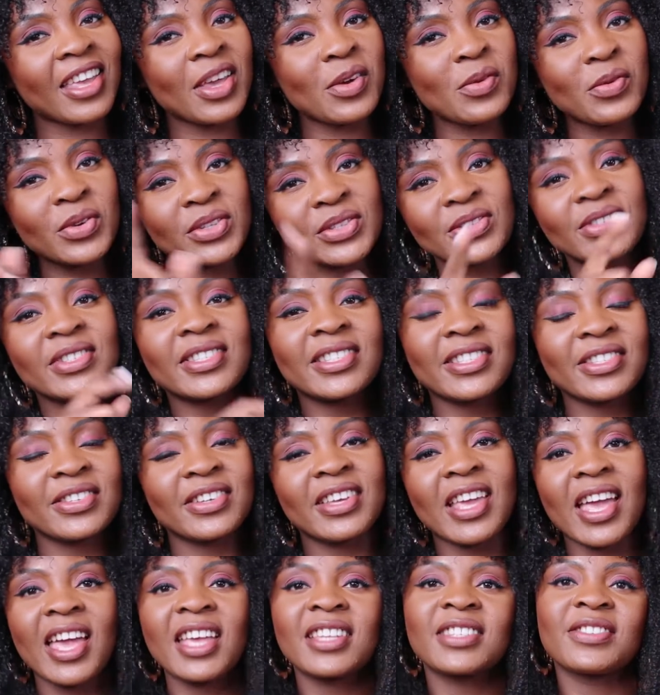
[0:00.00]
can't wait to see
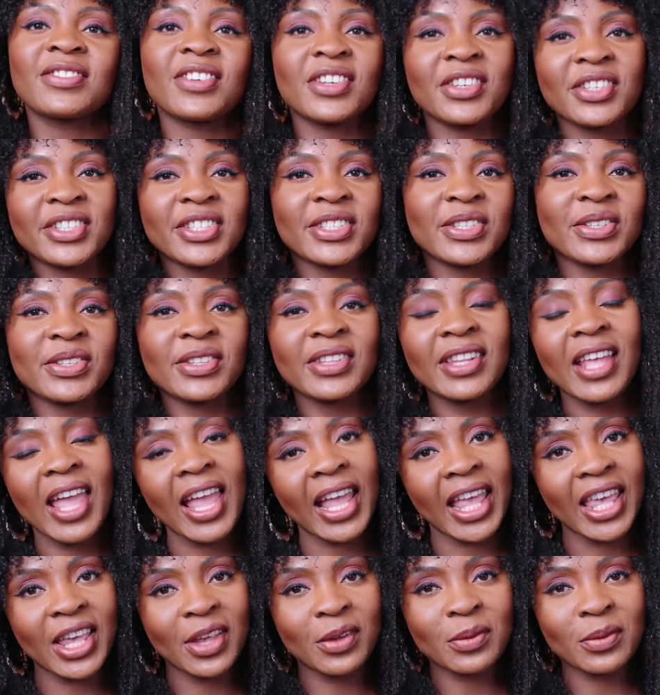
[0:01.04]
you guys very soon. Thank